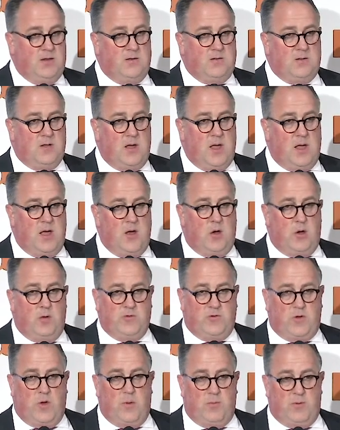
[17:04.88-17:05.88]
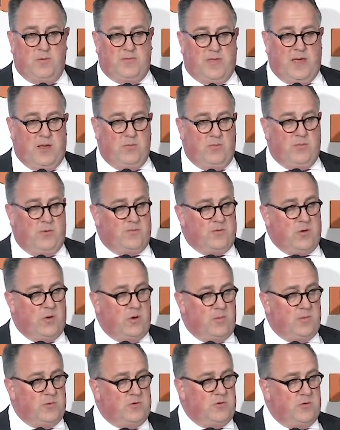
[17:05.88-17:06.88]
on top of that, we've got
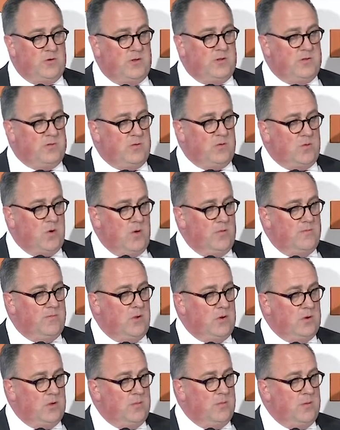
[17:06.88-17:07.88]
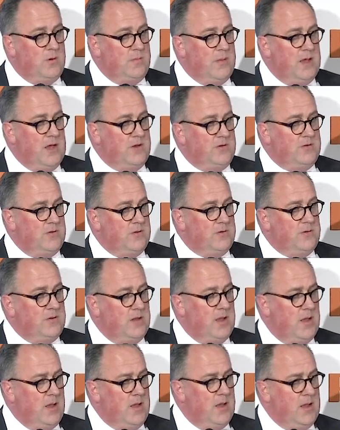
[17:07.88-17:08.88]
opportunities to grow volume and margin
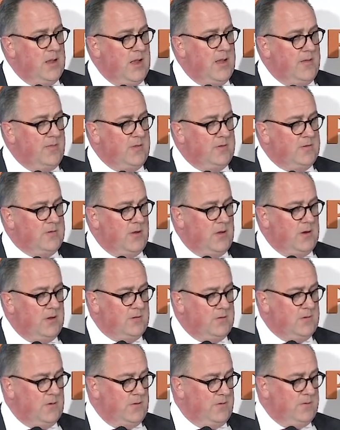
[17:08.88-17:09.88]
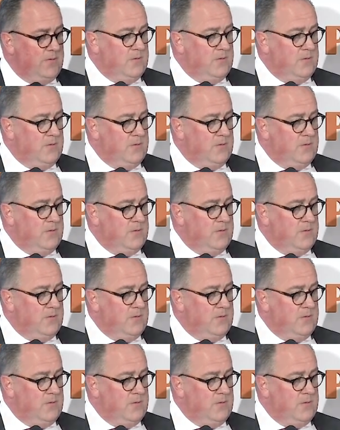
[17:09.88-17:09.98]
at the site itself.